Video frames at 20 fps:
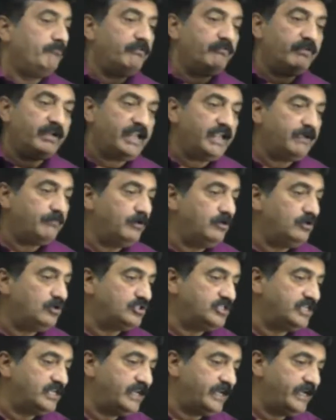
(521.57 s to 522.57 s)
we were able to
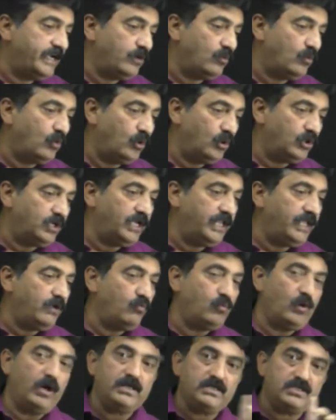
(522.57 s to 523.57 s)
generate only
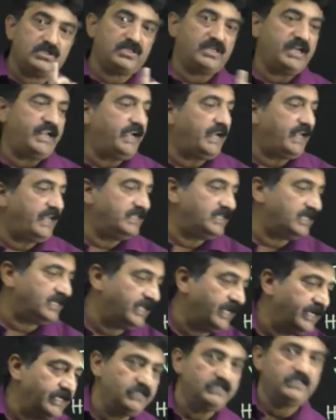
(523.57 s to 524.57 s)
one state, either
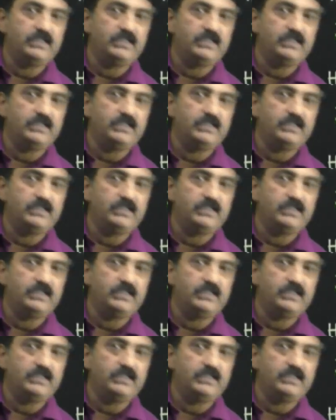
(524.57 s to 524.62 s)
ket